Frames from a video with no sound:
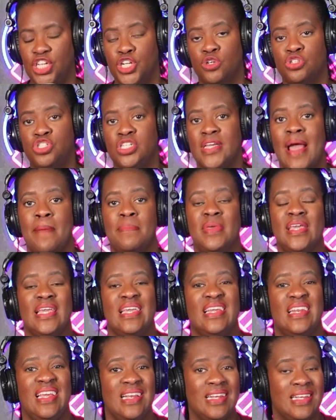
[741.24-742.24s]
she had been
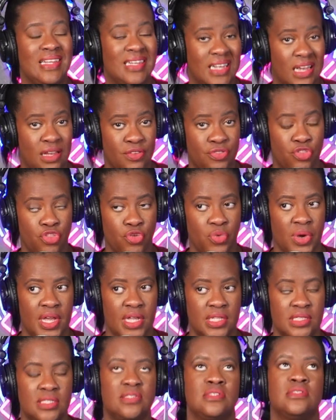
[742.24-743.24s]
getting death
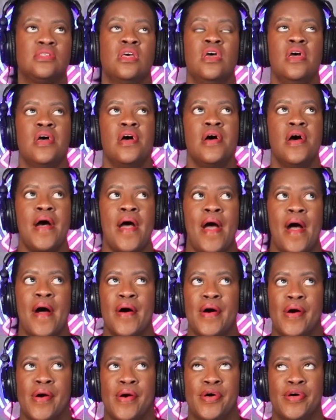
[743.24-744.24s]
threats
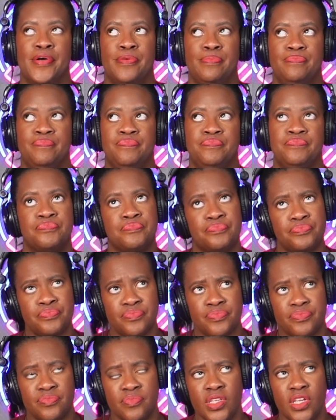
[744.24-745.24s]
to
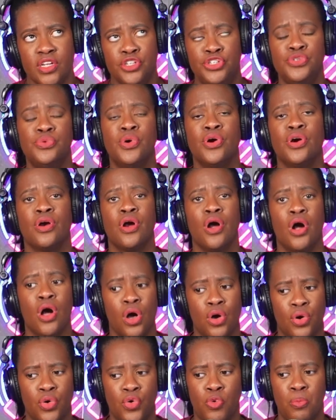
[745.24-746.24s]
her
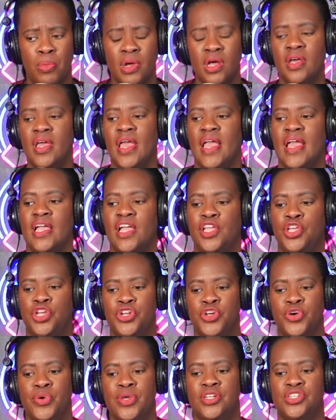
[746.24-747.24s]
home, and
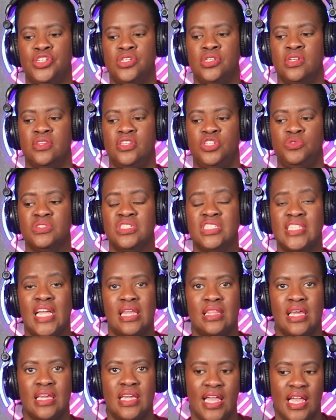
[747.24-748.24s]
she was
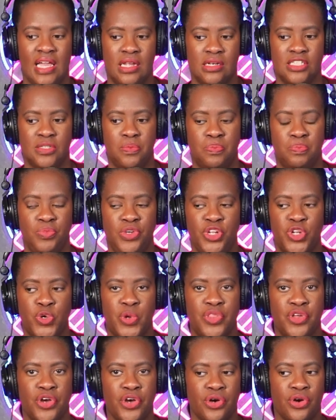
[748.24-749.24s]
saying that Candace,
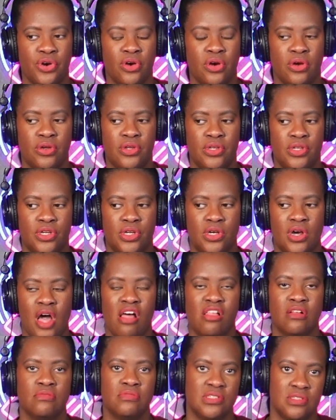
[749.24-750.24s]
with her
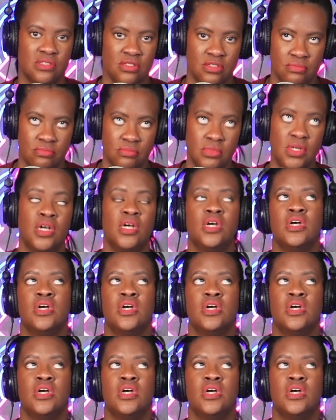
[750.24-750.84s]
colorism